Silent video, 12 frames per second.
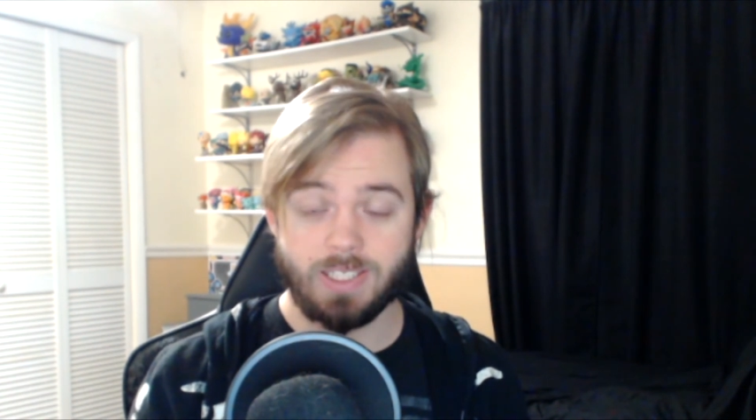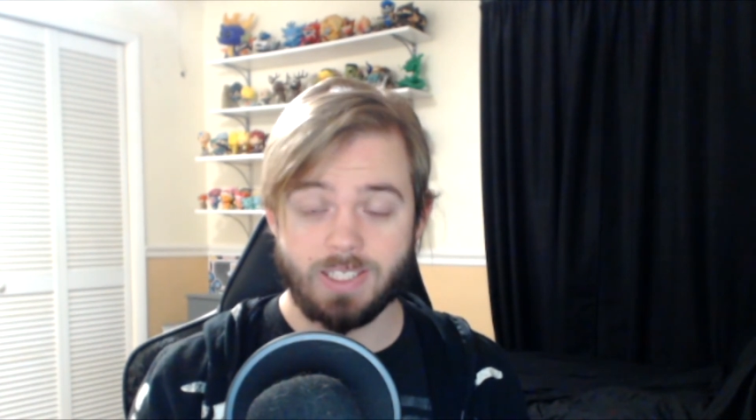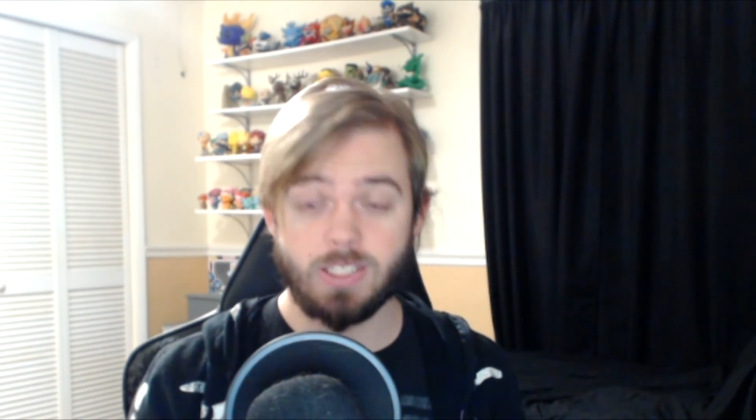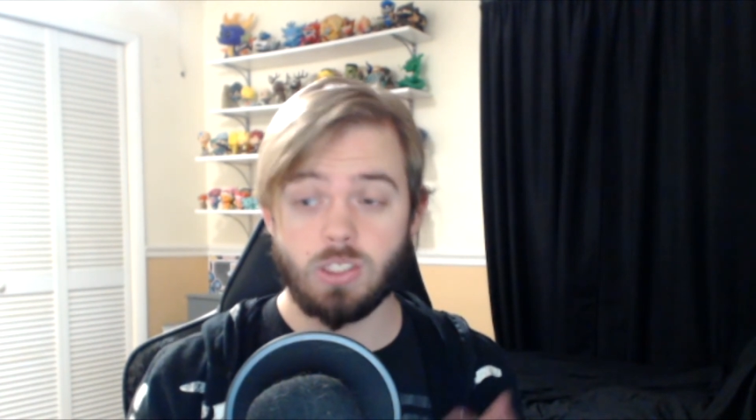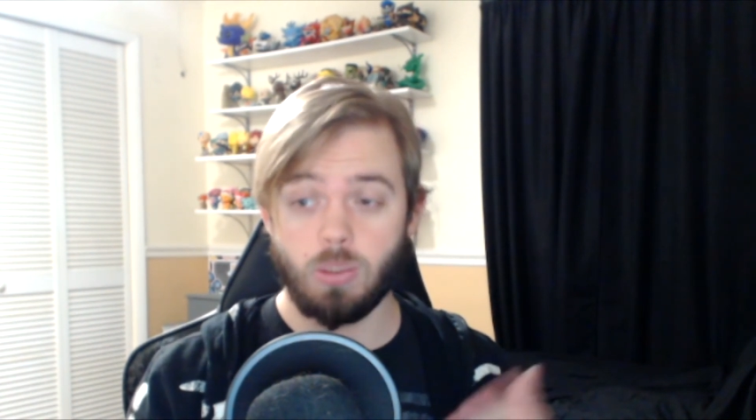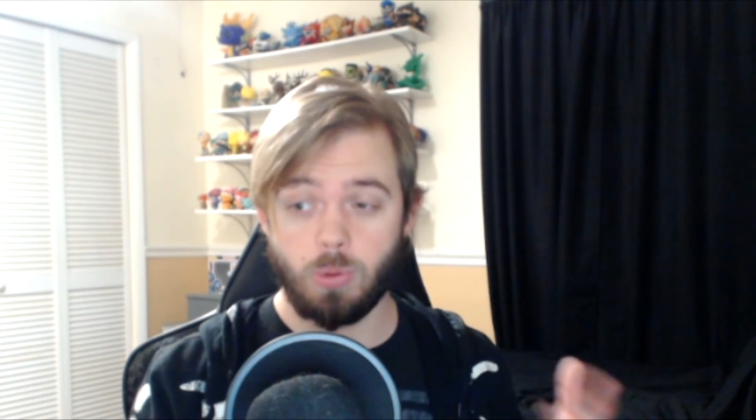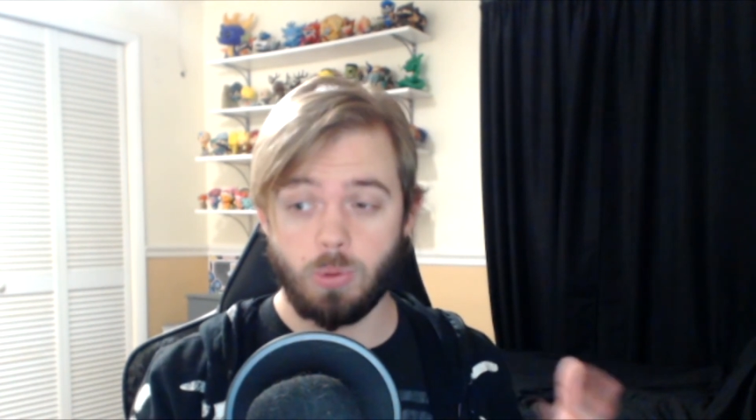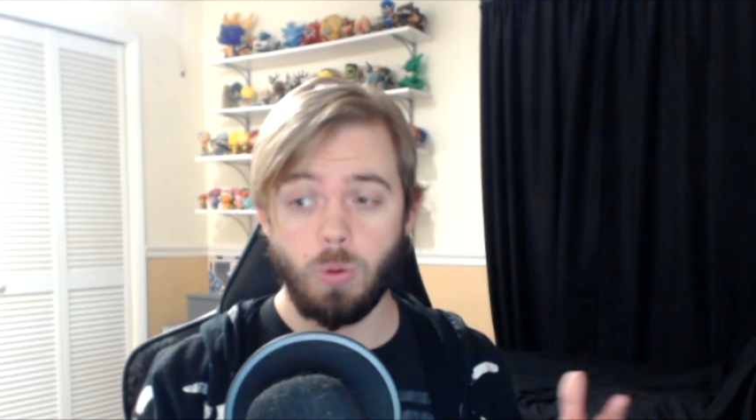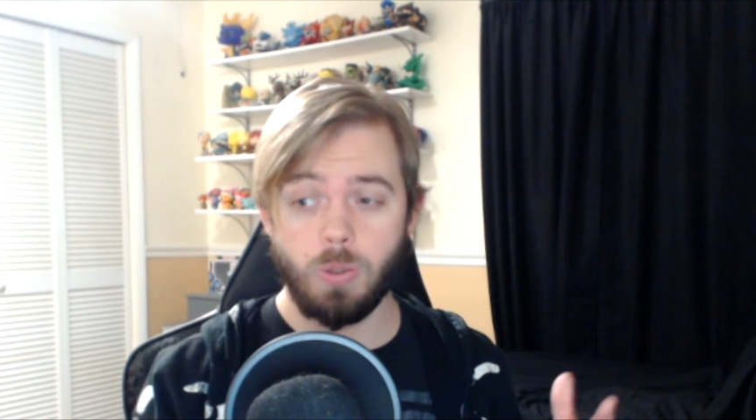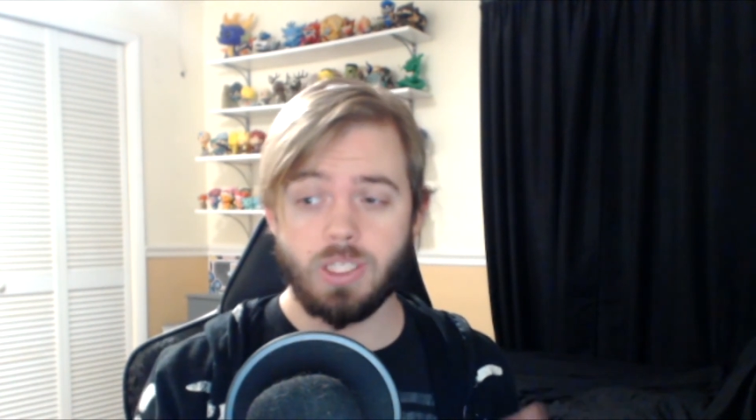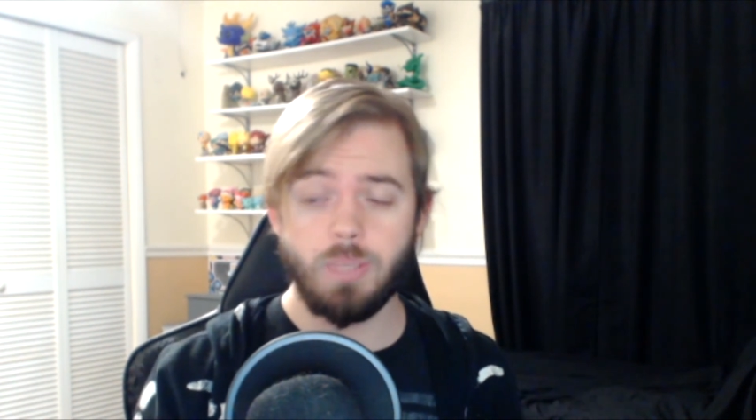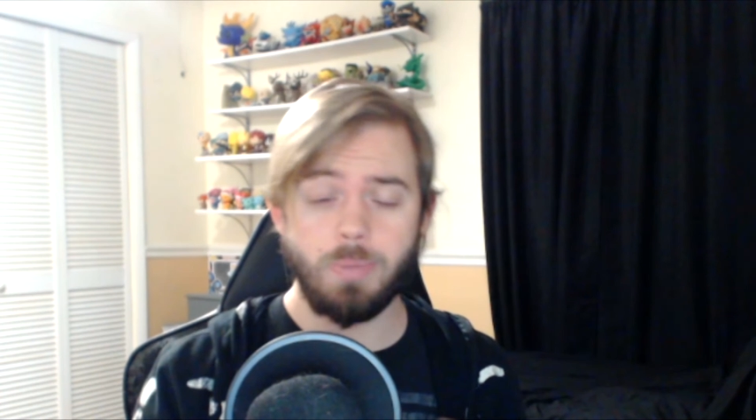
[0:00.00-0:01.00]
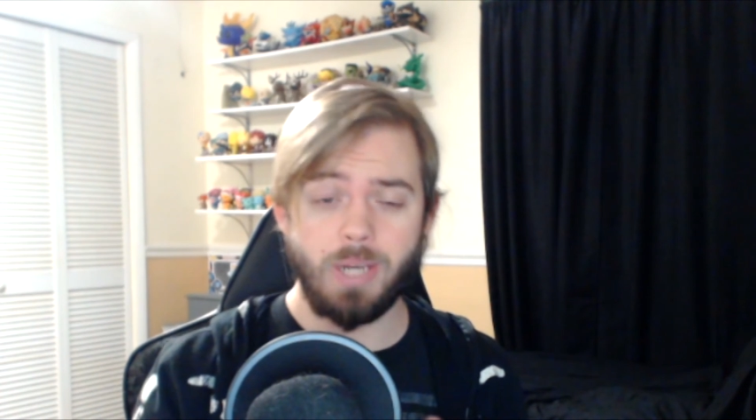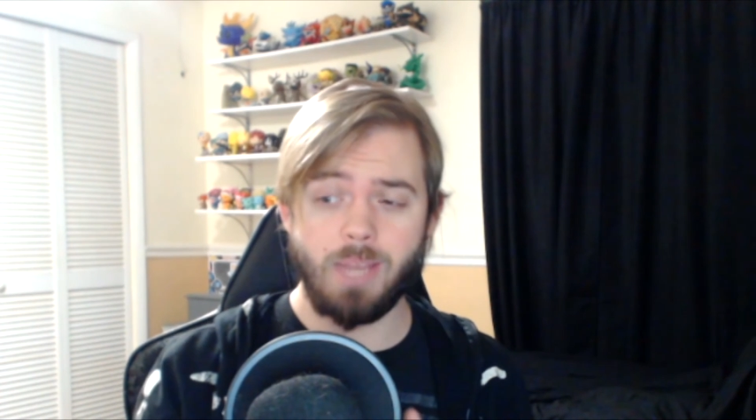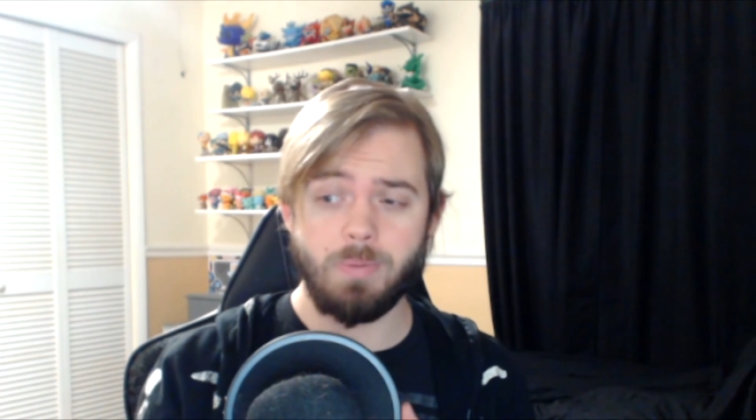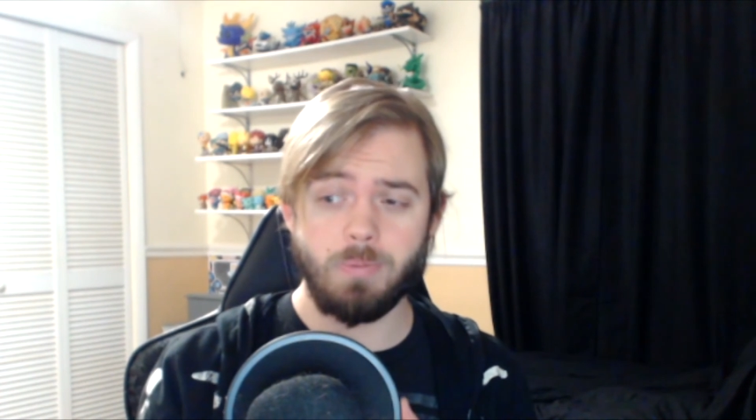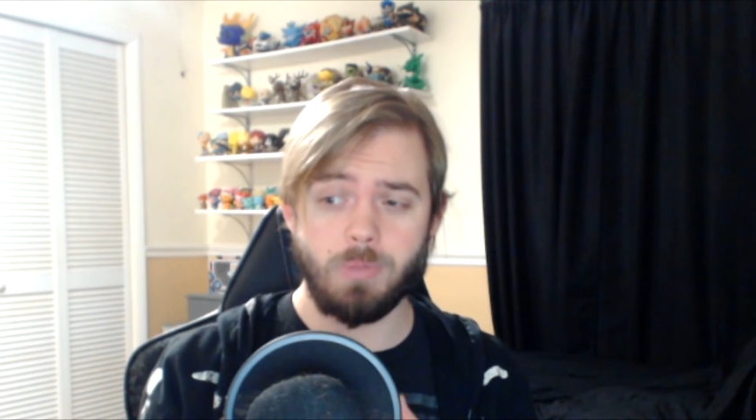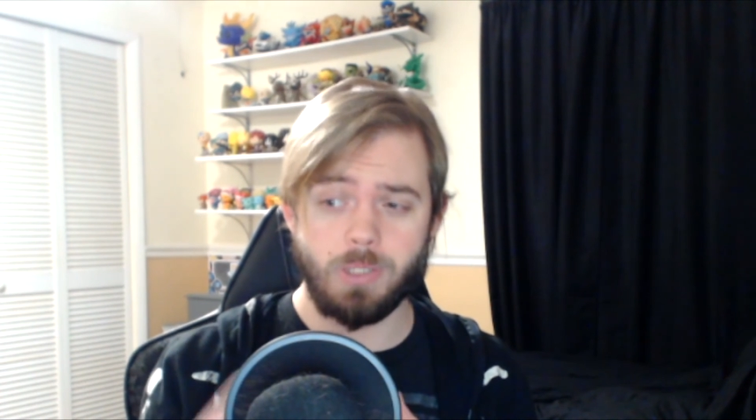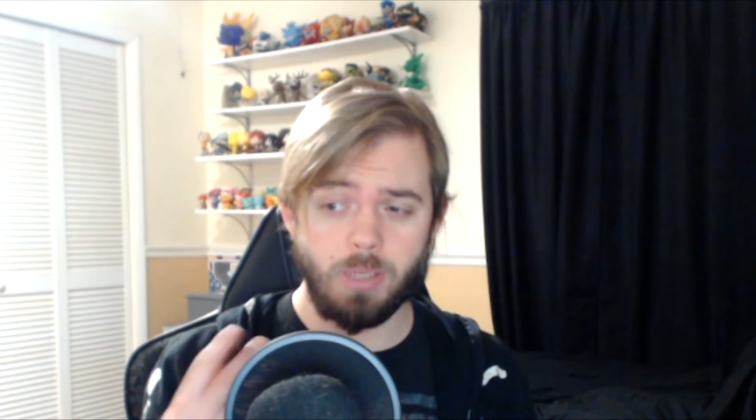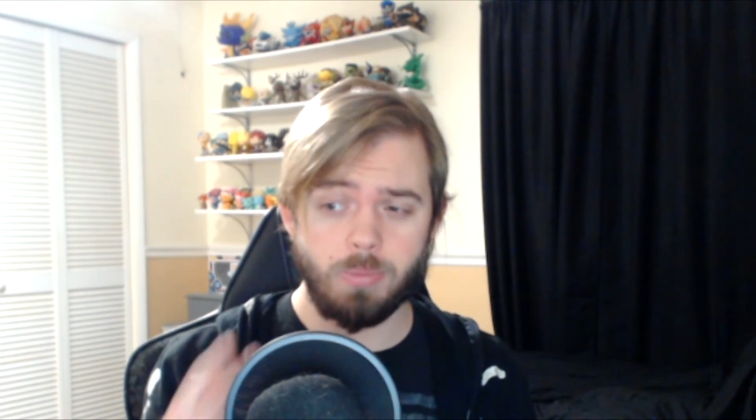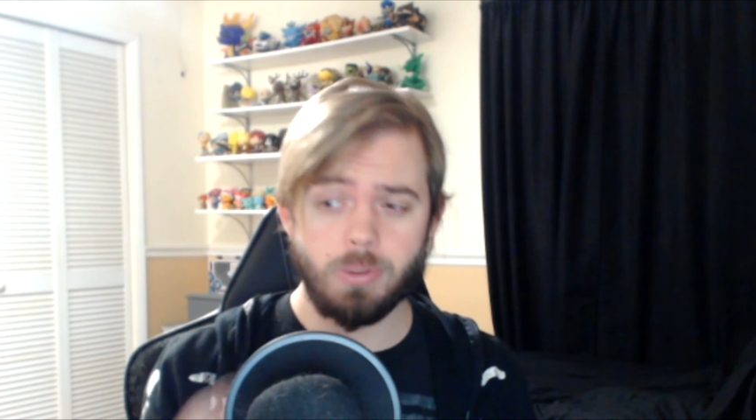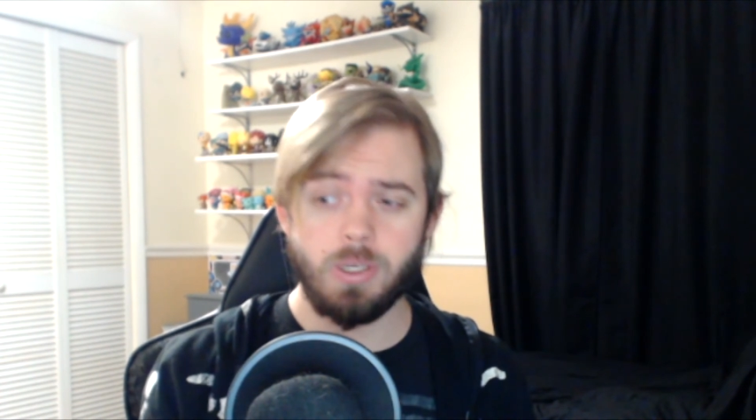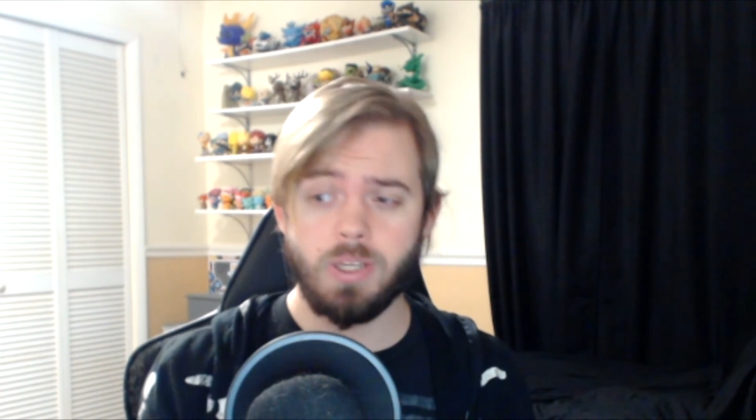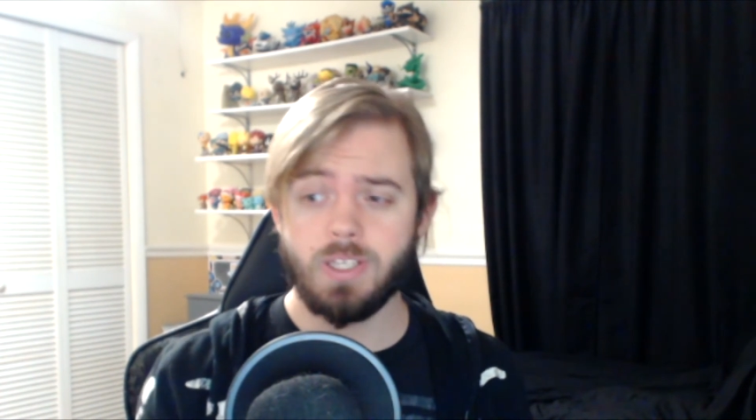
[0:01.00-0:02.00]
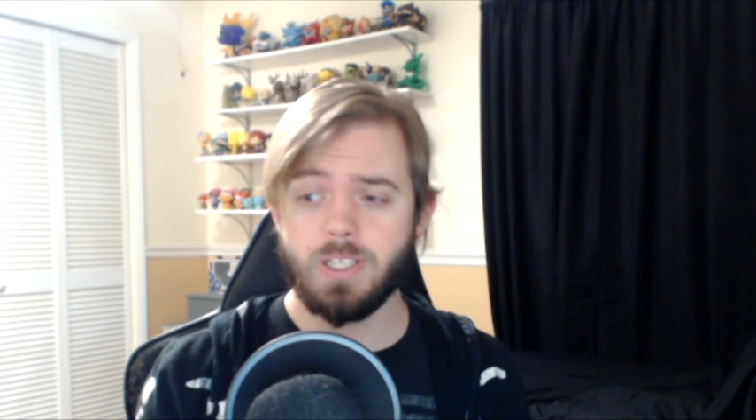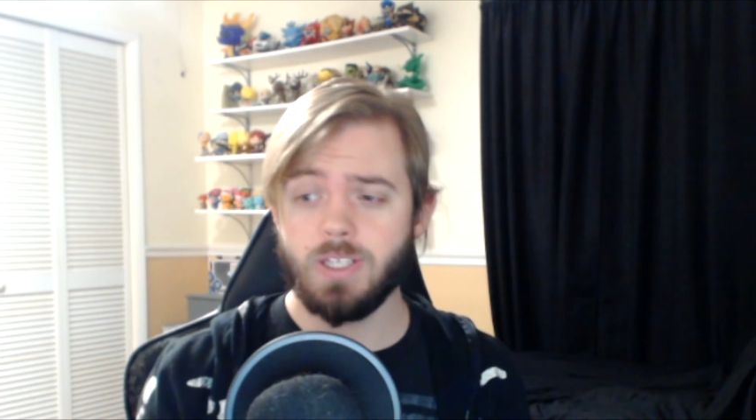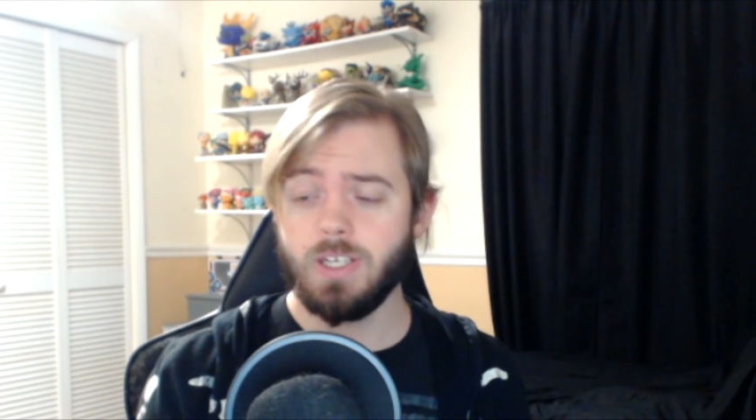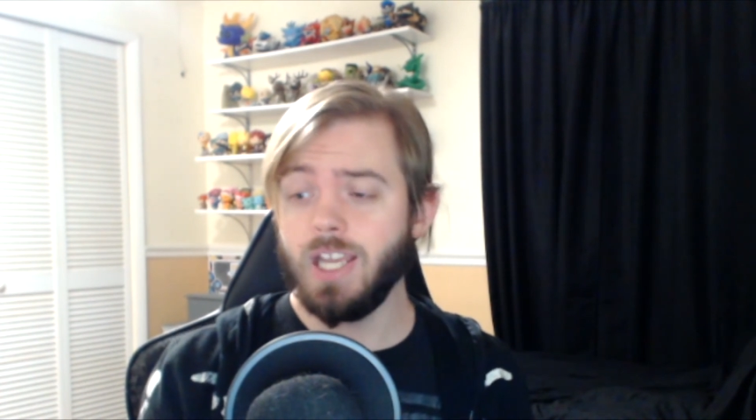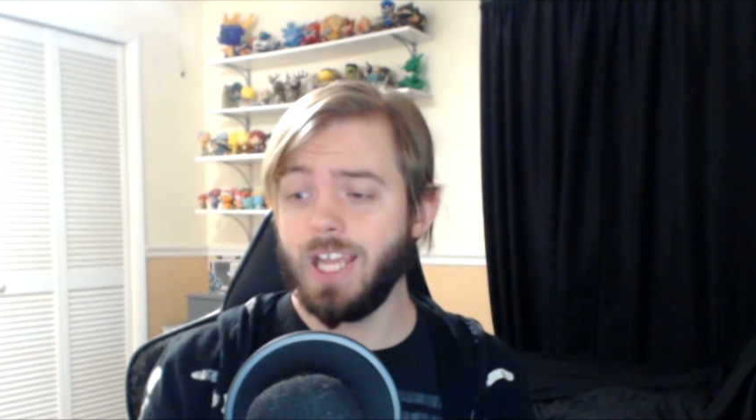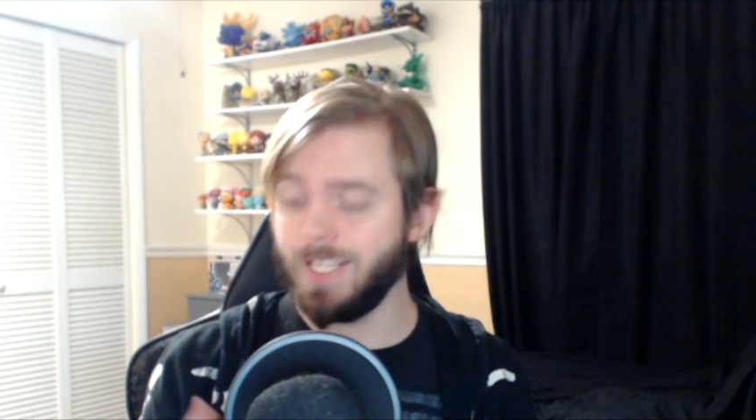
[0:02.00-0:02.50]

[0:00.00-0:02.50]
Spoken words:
I did start recording it, but I haven't really uploaded anything in it.